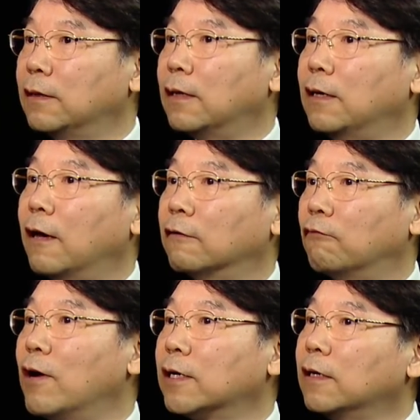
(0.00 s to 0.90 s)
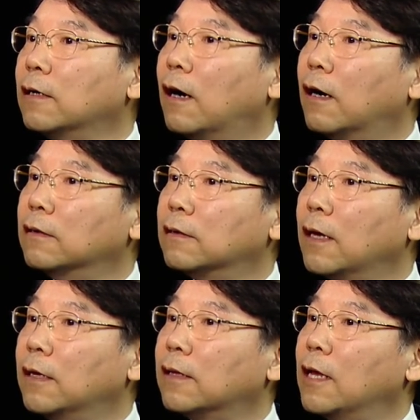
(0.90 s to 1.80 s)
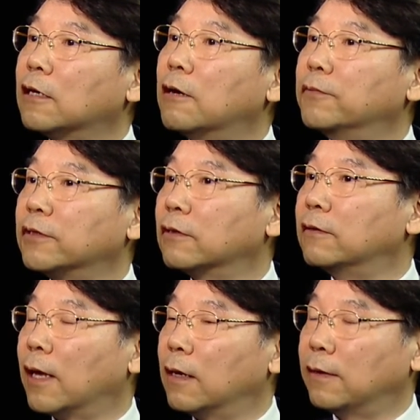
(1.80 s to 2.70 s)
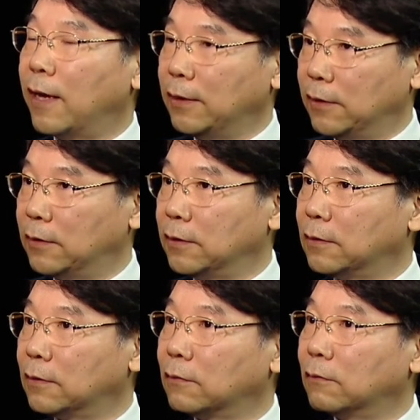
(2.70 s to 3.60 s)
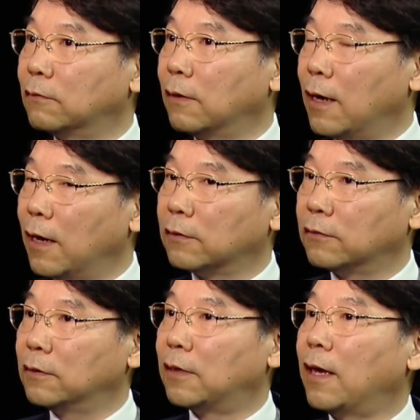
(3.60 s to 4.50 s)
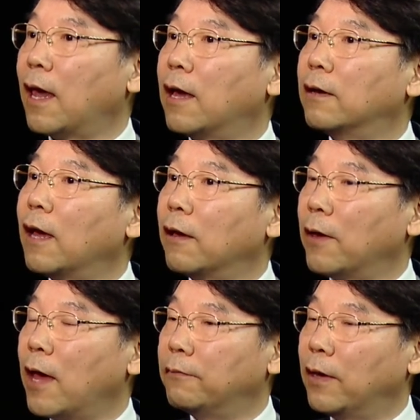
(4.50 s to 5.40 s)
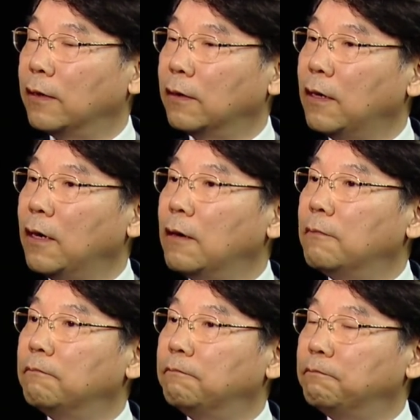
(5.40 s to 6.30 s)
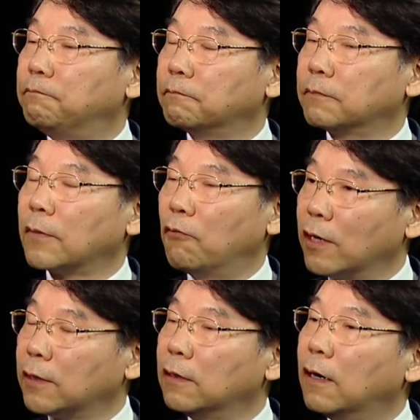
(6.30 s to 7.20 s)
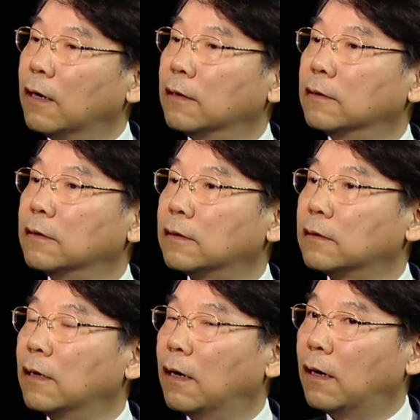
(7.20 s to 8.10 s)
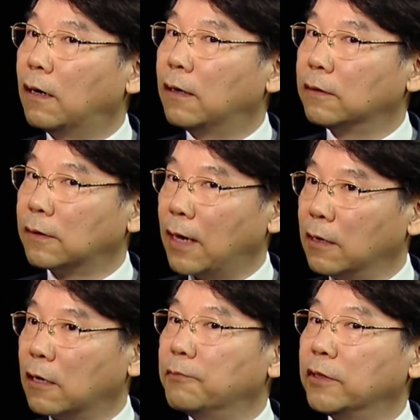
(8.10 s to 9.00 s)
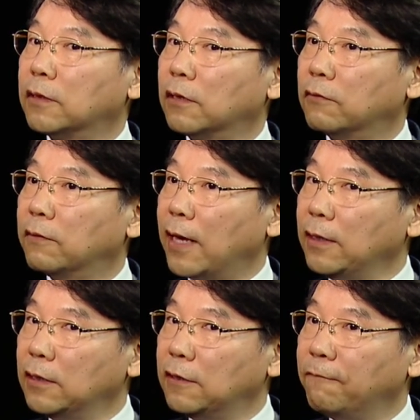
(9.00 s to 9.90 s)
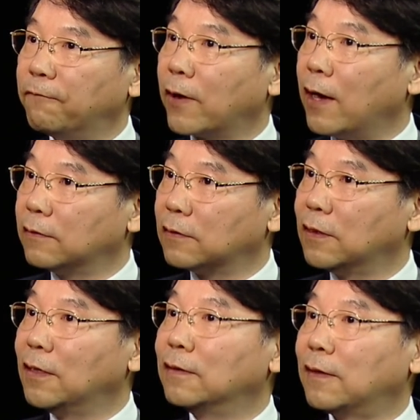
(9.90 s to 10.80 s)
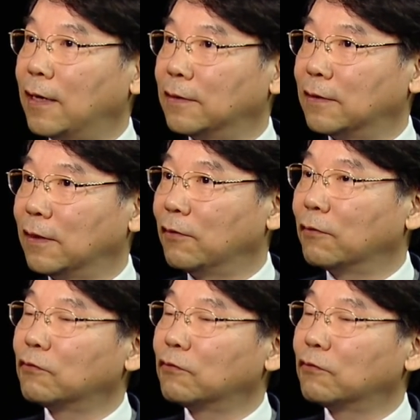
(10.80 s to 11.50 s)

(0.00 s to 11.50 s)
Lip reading: they are working on telecommunication languages. So actually, they have a working on telecommunication language plus testing